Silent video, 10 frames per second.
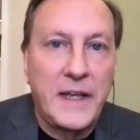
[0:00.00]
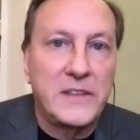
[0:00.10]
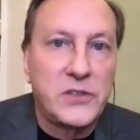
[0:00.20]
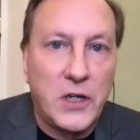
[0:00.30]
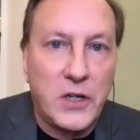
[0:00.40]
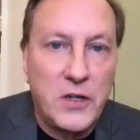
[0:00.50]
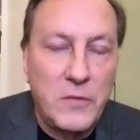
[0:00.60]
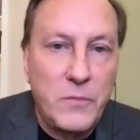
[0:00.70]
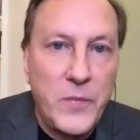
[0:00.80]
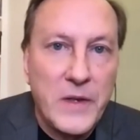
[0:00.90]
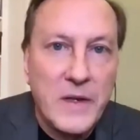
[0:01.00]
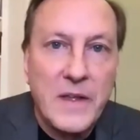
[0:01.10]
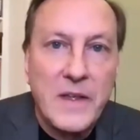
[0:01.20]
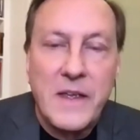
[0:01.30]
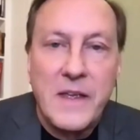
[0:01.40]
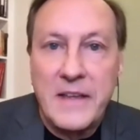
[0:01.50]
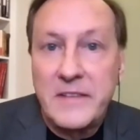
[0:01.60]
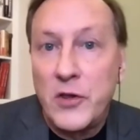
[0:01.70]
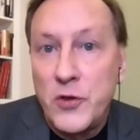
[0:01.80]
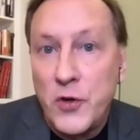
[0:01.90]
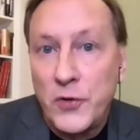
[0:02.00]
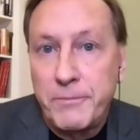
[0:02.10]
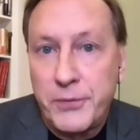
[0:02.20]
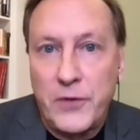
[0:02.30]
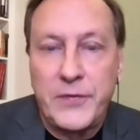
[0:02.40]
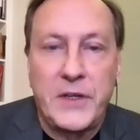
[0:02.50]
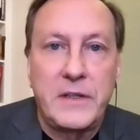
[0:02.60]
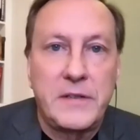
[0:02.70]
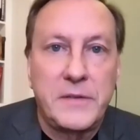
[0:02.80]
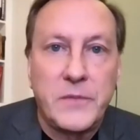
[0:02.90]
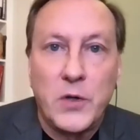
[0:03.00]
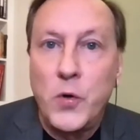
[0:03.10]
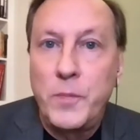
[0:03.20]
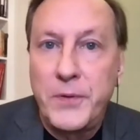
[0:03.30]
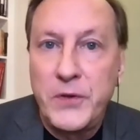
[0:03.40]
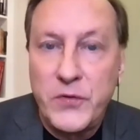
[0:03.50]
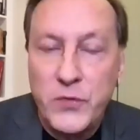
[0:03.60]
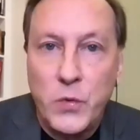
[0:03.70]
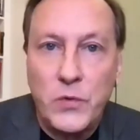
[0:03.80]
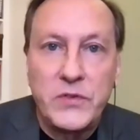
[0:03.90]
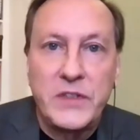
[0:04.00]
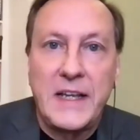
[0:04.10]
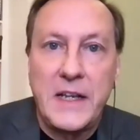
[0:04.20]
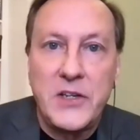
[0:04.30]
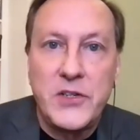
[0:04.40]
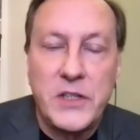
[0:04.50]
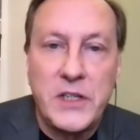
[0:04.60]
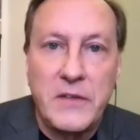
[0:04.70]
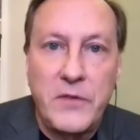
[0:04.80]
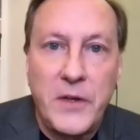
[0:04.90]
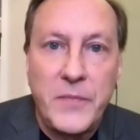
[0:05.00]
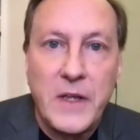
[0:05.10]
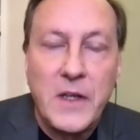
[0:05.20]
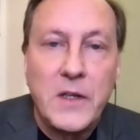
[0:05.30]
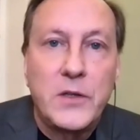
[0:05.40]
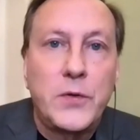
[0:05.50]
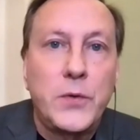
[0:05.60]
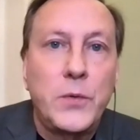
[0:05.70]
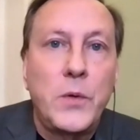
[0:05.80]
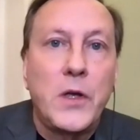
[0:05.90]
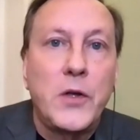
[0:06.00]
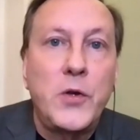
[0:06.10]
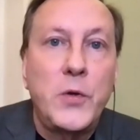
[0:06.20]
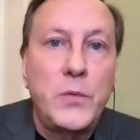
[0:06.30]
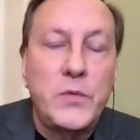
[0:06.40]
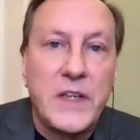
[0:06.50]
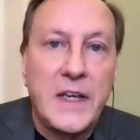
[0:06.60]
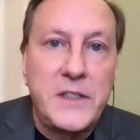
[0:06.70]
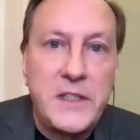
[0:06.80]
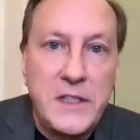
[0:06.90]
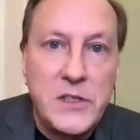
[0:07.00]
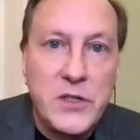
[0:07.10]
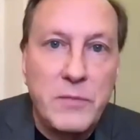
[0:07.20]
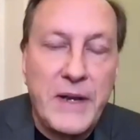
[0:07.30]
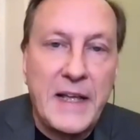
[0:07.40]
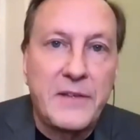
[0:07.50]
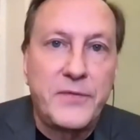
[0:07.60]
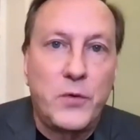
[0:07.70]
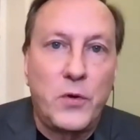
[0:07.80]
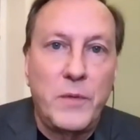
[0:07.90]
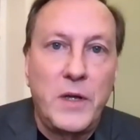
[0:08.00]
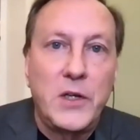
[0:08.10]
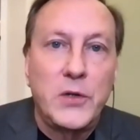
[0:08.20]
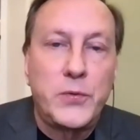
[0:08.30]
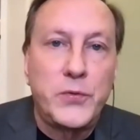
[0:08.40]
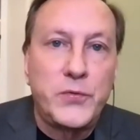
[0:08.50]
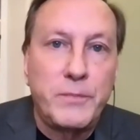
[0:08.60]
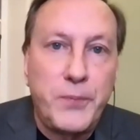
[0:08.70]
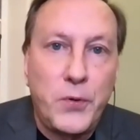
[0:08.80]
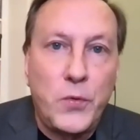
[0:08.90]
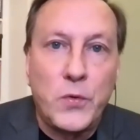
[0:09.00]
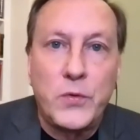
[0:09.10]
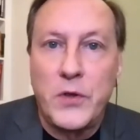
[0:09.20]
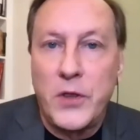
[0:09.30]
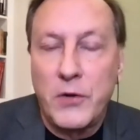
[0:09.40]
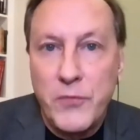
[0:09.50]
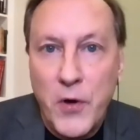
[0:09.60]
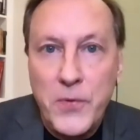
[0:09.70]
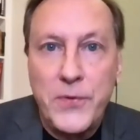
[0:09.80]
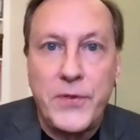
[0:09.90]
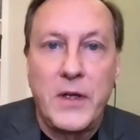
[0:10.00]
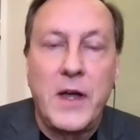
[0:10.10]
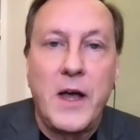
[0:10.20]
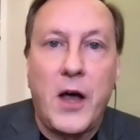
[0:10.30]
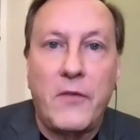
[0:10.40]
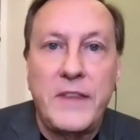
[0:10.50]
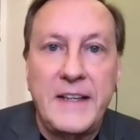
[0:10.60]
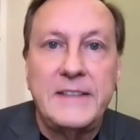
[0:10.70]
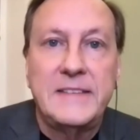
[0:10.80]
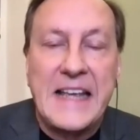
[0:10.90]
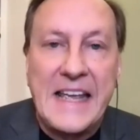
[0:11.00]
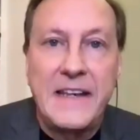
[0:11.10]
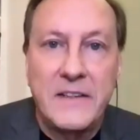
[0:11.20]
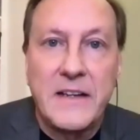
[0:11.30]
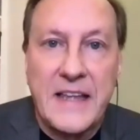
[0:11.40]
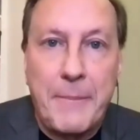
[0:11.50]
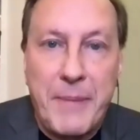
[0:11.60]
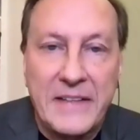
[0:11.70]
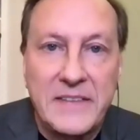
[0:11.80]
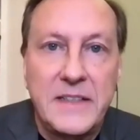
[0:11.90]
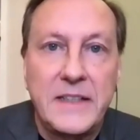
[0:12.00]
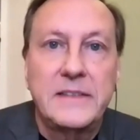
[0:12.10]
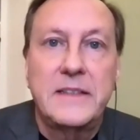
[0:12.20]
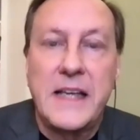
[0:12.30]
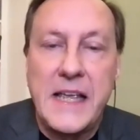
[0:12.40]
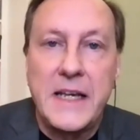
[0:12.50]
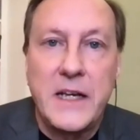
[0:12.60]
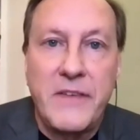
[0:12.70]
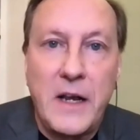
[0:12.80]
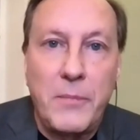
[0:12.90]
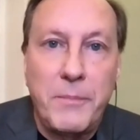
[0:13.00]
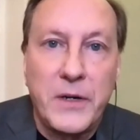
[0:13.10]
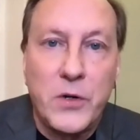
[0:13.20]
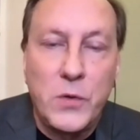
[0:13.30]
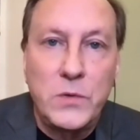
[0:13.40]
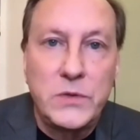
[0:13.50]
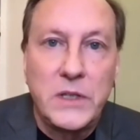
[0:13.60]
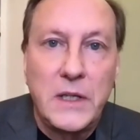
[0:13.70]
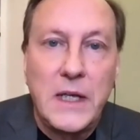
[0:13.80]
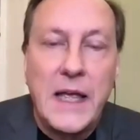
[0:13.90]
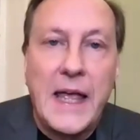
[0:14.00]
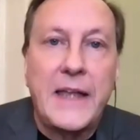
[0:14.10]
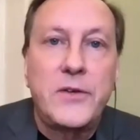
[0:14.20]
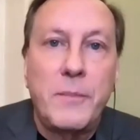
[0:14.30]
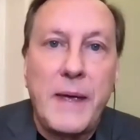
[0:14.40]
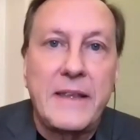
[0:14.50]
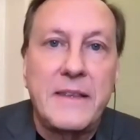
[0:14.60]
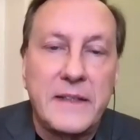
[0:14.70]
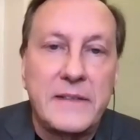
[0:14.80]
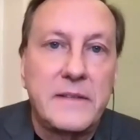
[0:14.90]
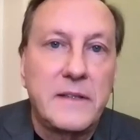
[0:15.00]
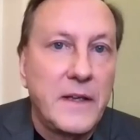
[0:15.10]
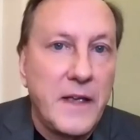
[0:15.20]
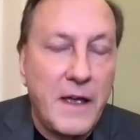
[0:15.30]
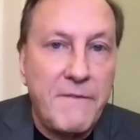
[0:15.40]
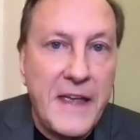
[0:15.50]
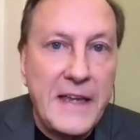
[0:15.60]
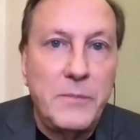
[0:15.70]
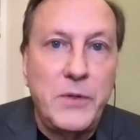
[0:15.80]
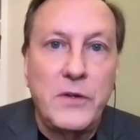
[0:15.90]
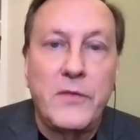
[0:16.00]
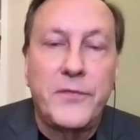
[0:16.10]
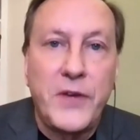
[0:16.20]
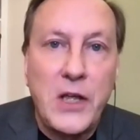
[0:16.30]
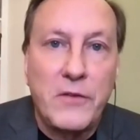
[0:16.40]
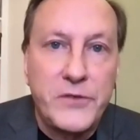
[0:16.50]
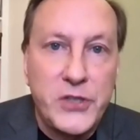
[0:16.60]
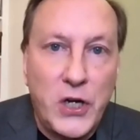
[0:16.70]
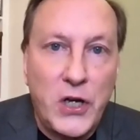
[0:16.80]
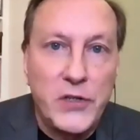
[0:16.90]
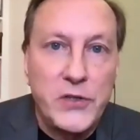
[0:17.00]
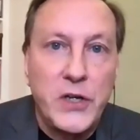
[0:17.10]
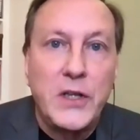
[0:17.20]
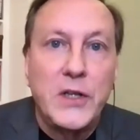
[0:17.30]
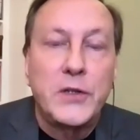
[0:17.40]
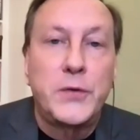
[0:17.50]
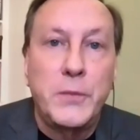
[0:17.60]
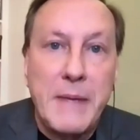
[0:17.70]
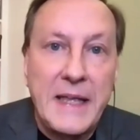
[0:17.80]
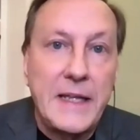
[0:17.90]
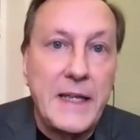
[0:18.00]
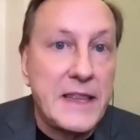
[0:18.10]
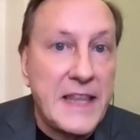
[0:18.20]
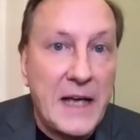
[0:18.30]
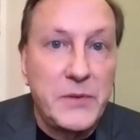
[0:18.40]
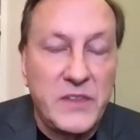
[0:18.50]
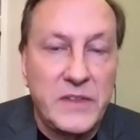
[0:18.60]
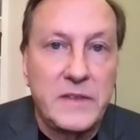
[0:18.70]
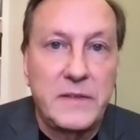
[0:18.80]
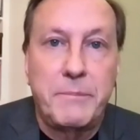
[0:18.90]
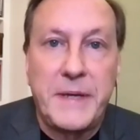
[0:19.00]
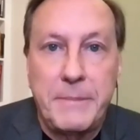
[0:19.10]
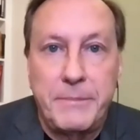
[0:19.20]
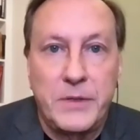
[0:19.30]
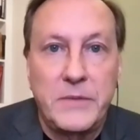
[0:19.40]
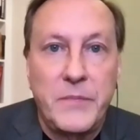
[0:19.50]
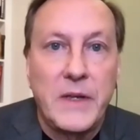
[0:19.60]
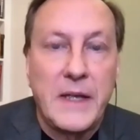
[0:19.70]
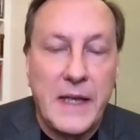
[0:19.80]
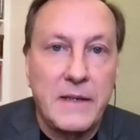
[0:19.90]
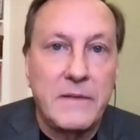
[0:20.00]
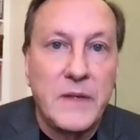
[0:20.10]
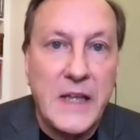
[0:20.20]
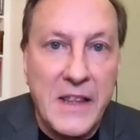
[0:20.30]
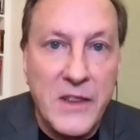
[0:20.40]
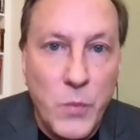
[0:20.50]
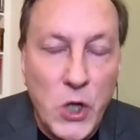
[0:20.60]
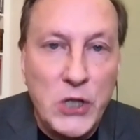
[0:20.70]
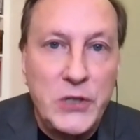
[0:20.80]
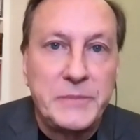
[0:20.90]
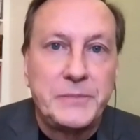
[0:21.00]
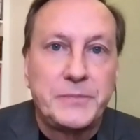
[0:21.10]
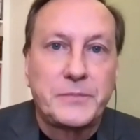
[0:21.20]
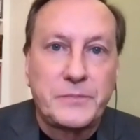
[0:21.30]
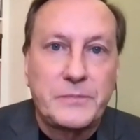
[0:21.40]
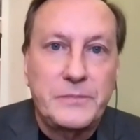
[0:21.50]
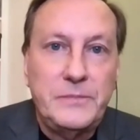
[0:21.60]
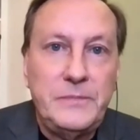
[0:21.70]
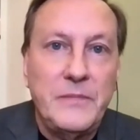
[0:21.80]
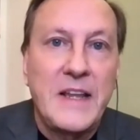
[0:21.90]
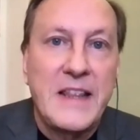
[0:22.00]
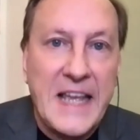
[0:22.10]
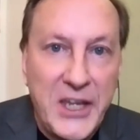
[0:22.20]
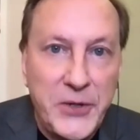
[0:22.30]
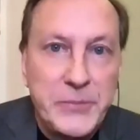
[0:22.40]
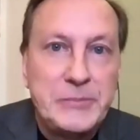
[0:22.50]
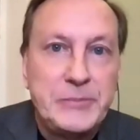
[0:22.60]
in Stockholm is a non-profit open source initiative to use a digital platform to support the growth of these inner capacities, the inner development goals, and to make this available free of charge to many thousands of people in the world. Thank you.